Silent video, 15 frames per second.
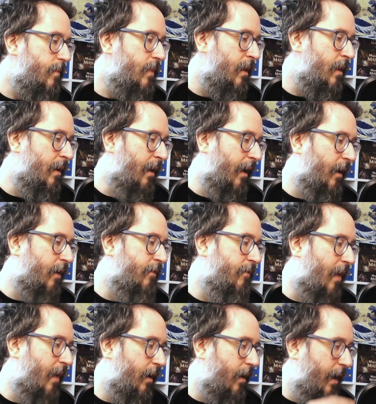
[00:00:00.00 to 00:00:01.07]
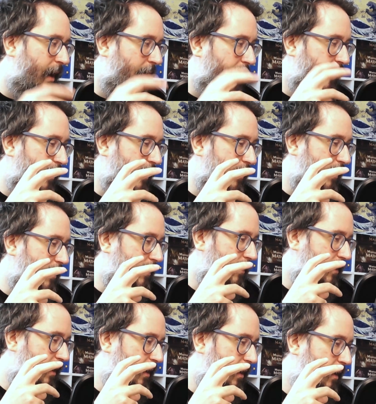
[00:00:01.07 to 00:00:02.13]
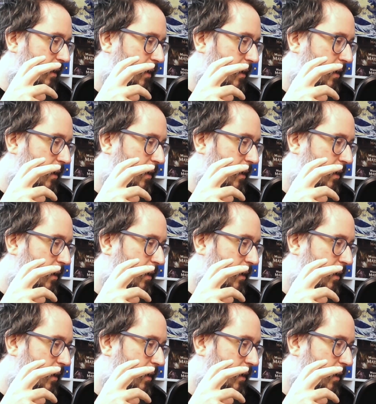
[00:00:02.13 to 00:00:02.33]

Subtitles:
I think that the